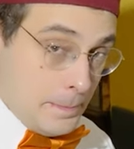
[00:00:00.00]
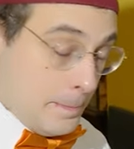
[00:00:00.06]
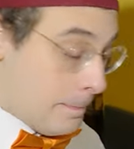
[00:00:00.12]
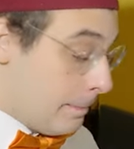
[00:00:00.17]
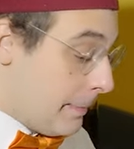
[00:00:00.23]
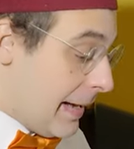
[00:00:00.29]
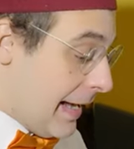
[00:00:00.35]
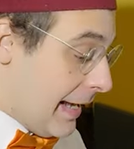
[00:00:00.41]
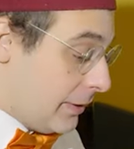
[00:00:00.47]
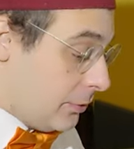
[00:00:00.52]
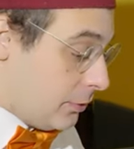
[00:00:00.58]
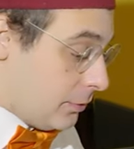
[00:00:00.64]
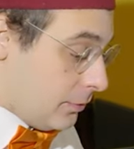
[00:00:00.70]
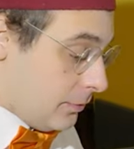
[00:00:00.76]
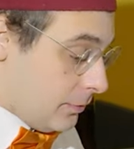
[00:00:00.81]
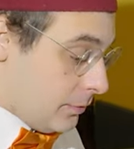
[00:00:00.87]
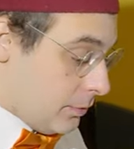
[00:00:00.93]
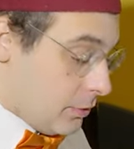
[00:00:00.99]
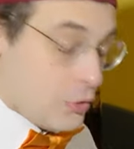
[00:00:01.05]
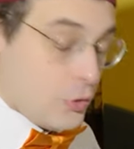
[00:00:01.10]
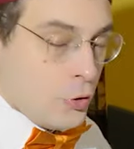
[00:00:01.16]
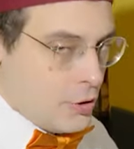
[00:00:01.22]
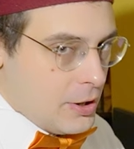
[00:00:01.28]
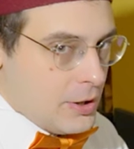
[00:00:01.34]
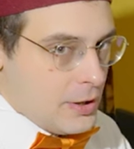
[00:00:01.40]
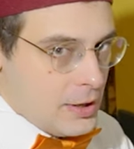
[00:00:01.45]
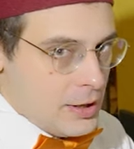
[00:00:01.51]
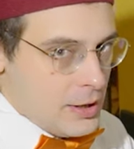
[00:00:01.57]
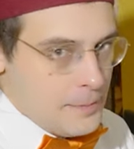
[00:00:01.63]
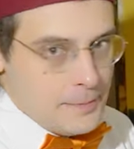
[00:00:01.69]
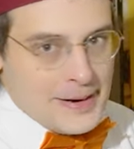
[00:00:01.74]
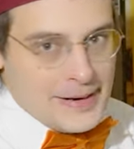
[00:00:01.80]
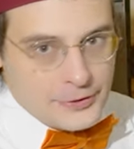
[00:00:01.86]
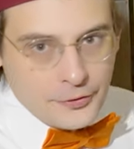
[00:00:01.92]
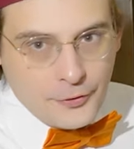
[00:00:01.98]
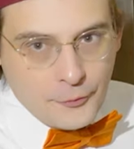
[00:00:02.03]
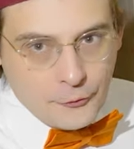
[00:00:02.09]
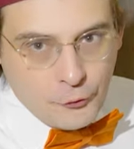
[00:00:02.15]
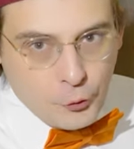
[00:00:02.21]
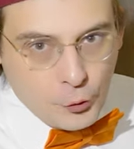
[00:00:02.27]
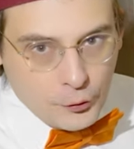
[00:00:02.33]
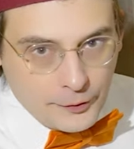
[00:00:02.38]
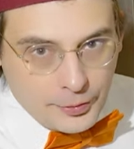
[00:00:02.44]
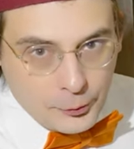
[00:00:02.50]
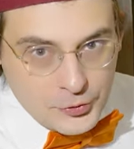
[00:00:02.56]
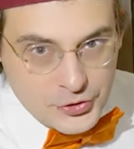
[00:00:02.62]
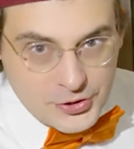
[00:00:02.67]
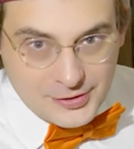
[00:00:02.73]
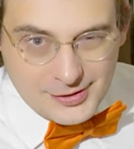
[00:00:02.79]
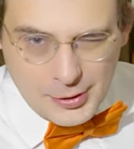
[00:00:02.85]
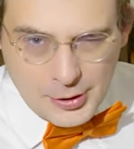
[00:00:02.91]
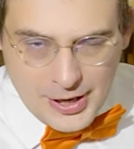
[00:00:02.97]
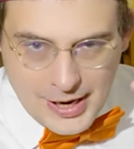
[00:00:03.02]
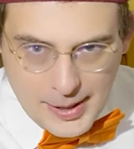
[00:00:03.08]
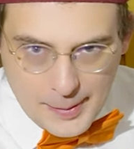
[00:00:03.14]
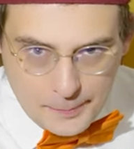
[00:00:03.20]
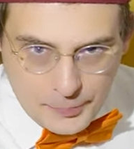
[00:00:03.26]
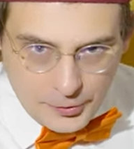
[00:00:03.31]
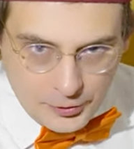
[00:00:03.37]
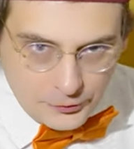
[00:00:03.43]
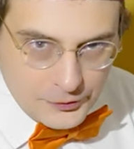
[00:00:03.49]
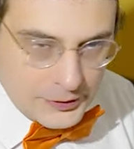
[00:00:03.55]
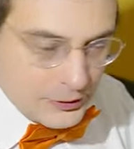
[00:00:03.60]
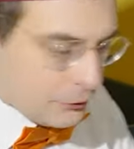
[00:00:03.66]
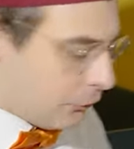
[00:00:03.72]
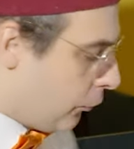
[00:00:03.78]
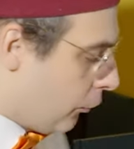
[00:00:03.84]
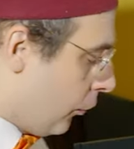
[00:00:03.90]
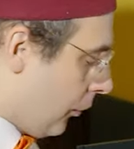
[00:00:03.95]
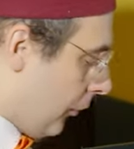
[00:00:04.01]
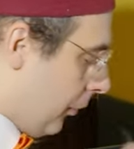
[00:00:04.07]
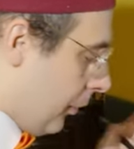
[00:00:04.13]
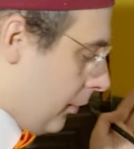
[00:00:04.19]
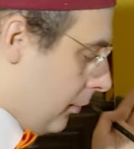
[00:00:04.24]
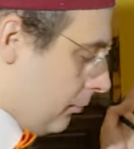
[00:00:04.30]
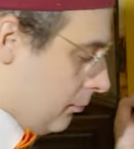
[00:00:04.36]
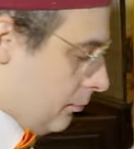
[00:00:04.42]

minor or minor fourth, which is the perfect fourth.